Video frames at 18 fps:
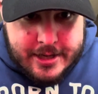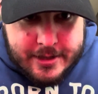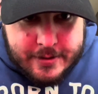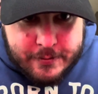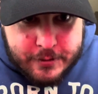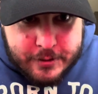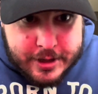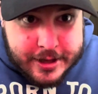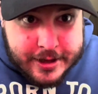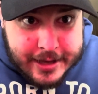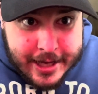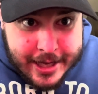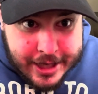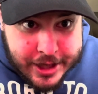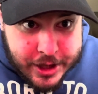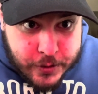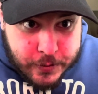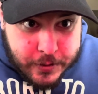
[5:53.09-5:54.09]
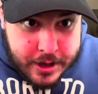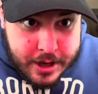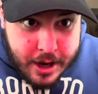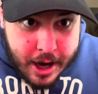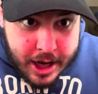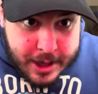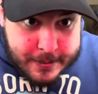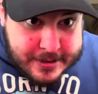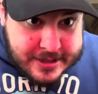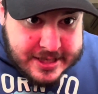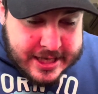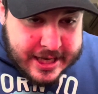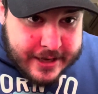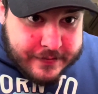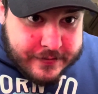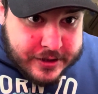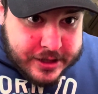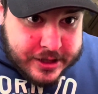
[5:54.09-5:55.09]
I want to thank you, Anonymous
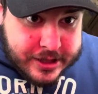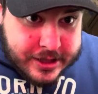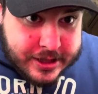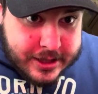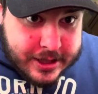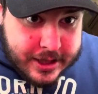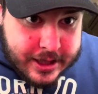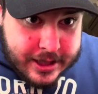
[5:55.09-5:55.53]
Gifter,